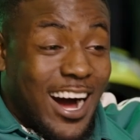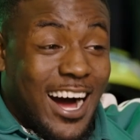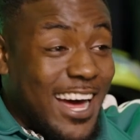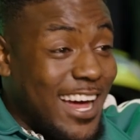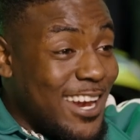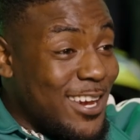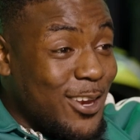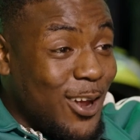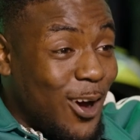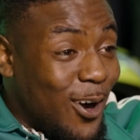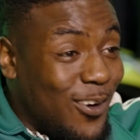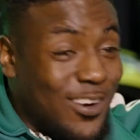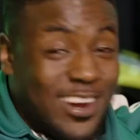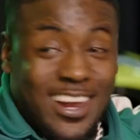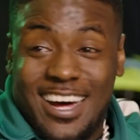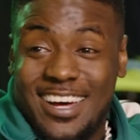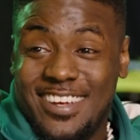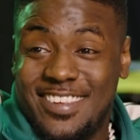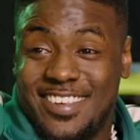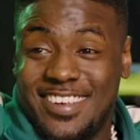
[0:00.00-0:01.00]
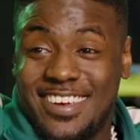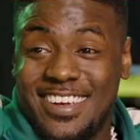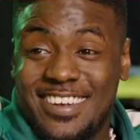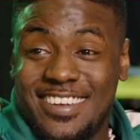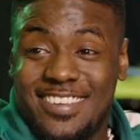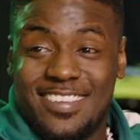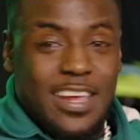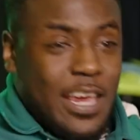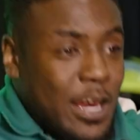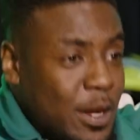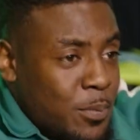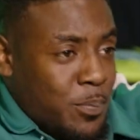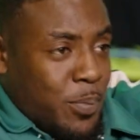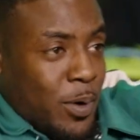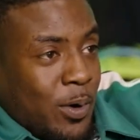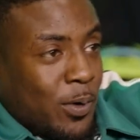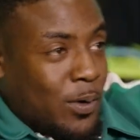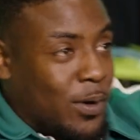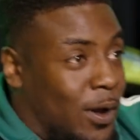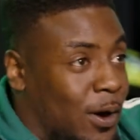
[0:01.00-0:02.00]
I had no license in
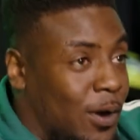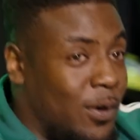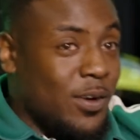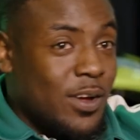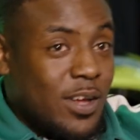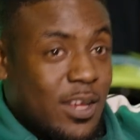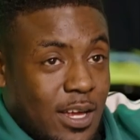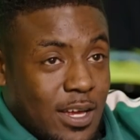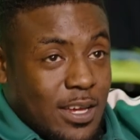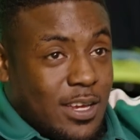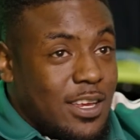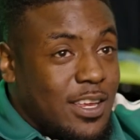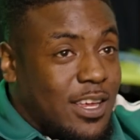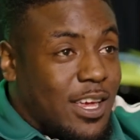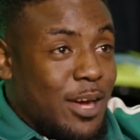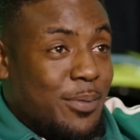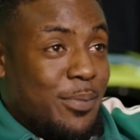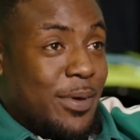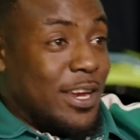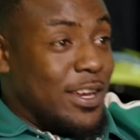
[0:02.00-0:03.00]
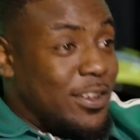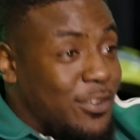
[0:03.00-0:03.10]
polo. Yeah. You get me?